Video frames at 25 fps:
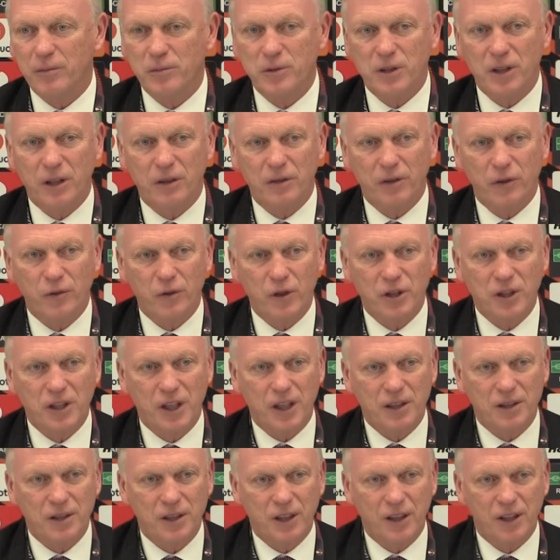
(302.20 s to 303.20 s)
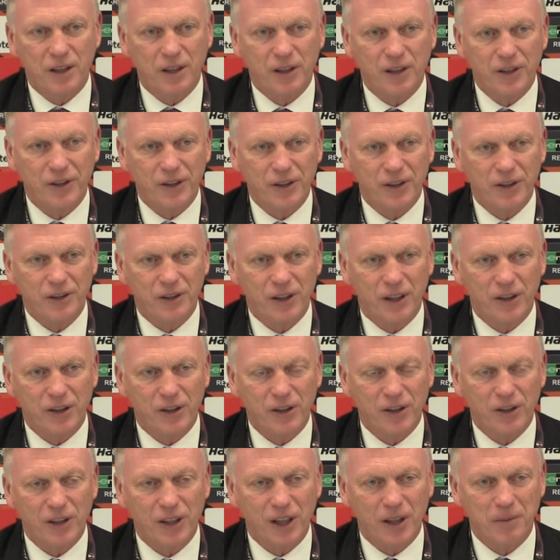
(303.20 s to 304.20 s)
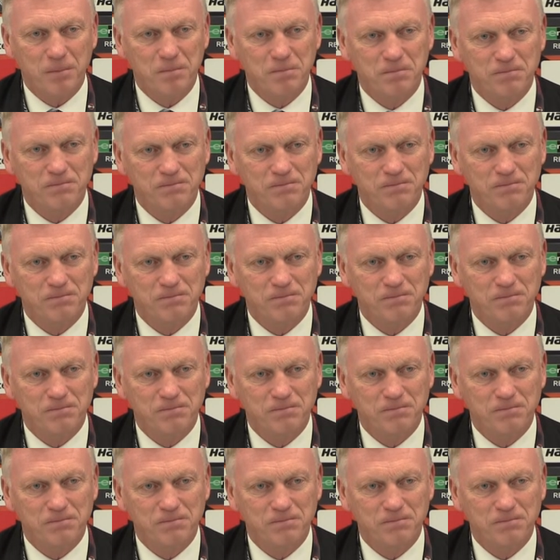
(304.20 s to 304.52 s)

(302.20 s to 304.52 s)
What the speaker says: himself every chance of getting another game.